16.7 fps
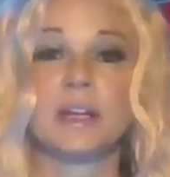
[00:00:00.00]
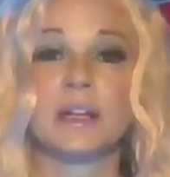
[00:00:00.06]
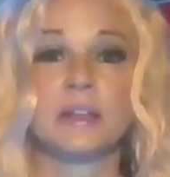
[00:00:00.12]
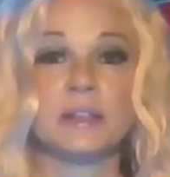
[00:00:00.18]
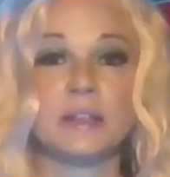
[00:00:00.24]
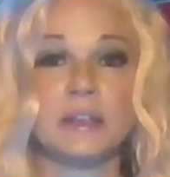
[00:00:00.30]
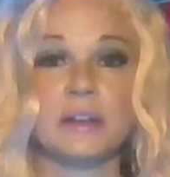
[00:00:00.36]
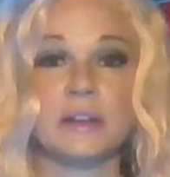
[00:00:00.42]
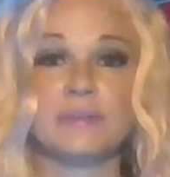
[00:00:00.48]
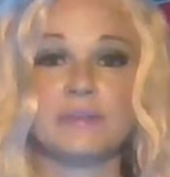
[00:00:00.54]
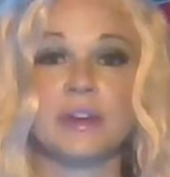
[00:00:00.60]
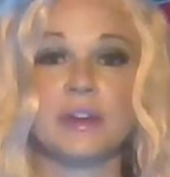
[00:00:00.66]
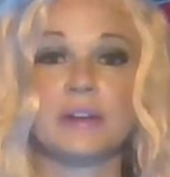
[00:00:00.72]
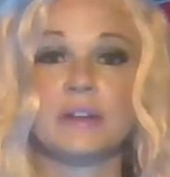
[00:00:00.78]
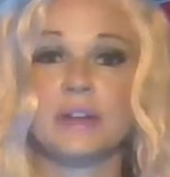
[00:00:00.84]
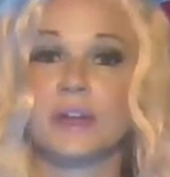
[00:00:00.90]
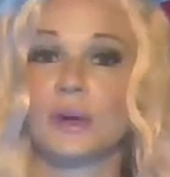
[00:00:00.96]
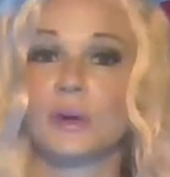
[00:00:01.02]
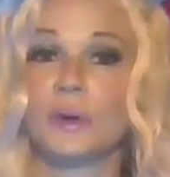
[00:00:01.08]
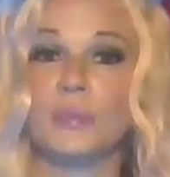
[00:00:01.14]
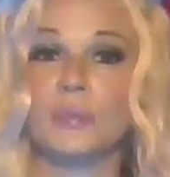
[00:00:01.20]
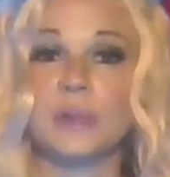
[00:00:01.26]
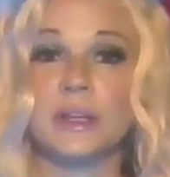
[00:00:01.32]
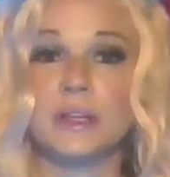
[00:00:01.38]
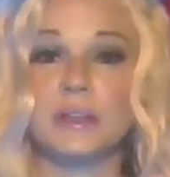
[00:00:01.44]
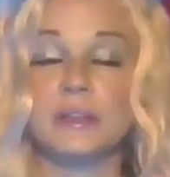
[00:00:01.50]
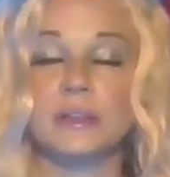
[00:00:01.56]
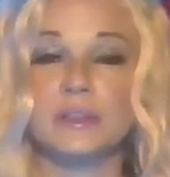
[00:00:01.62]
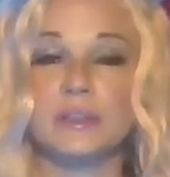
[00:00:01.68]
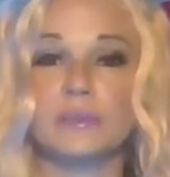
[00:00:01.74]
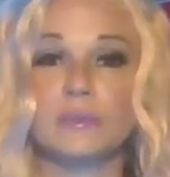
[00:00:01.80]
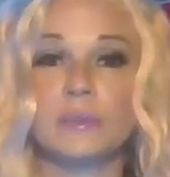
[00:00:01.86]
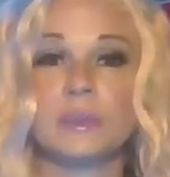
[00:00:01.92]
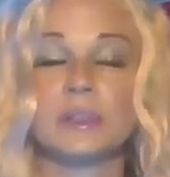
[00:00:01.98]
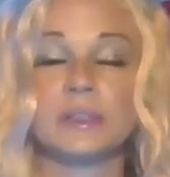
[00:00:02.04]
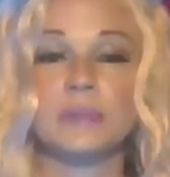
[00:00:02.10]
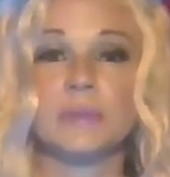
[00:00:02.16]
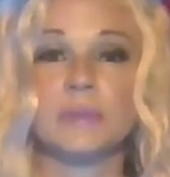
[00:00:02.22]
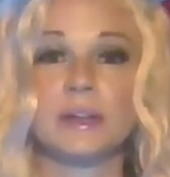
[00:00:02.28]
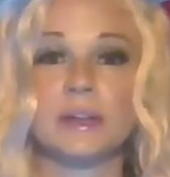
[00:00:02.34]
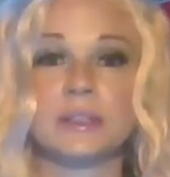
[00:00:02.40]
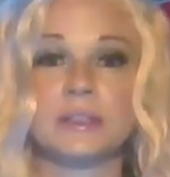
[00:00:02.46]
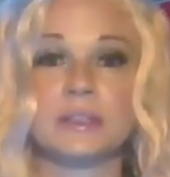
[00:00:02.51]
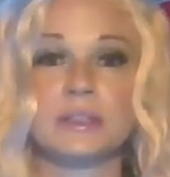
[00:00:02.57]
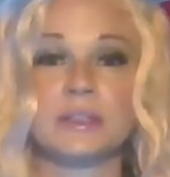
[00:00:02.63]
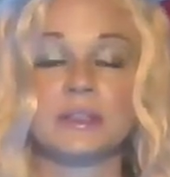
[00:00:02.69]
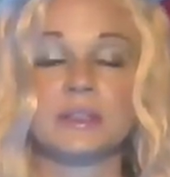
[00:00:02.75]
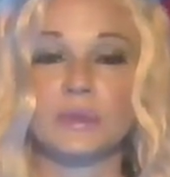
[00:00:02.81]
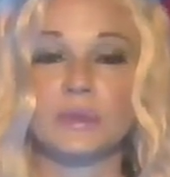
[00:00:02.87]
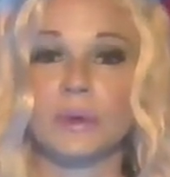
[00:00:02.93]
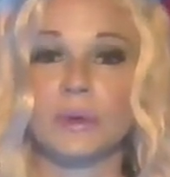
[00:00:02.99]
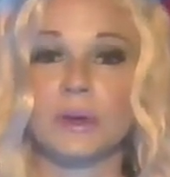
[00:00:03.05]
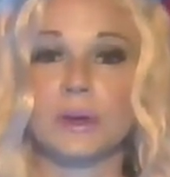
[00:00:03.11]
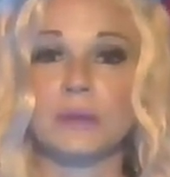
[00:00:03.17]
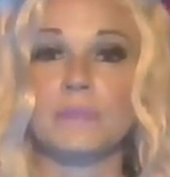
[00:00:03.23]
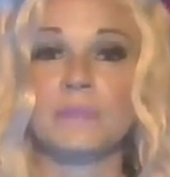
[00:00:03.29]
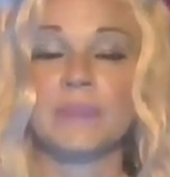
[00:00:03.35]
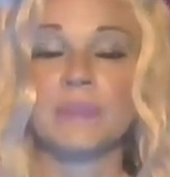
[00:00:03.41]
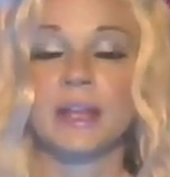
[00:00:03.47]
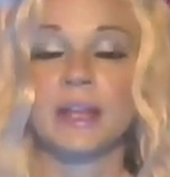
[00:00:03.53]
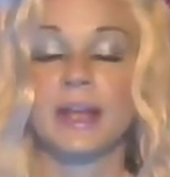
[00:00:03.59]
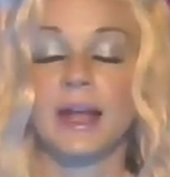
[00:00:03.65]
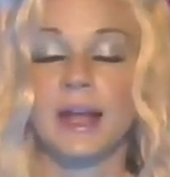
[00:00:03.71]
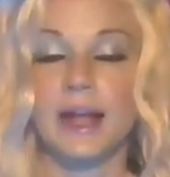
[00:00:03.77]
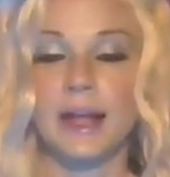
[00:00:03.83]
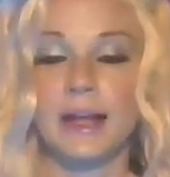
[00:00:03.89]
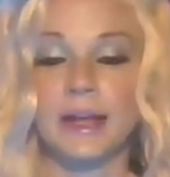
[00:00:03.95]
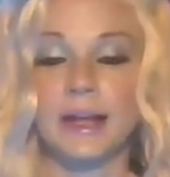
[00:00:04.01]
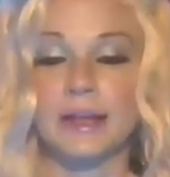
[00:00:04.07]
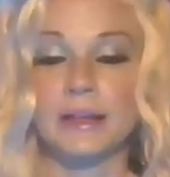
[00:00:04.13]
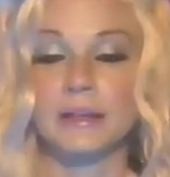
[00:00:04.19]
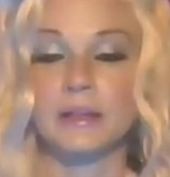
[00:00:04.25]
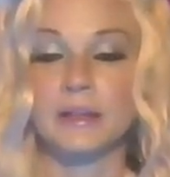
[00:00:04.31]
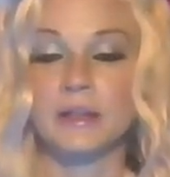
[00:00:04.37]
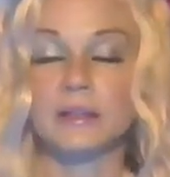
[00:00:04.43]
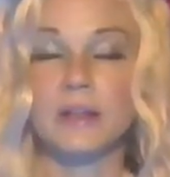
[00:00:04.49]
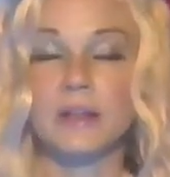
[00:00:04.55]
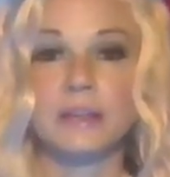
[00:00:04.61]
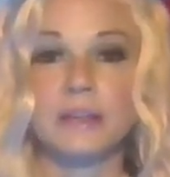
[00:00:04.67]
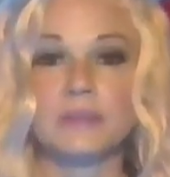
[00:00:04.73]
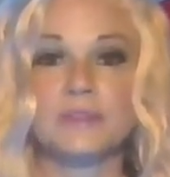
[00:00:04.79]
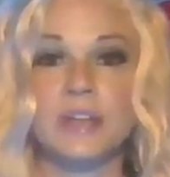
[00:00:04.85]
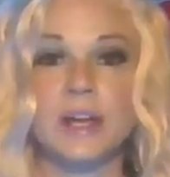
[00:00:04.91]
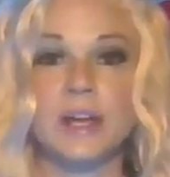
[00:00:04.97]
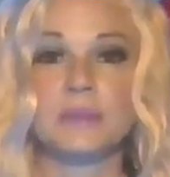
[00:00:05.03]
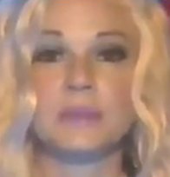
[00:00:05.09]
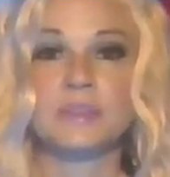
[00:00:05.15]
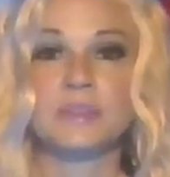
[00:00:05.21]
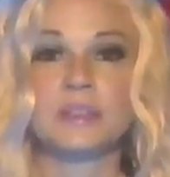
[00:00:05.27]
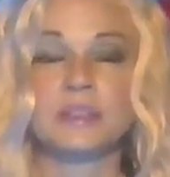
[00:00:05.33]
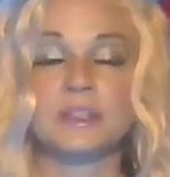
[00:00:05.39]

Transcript: very clear, very open. You really want it to soar, And a lot of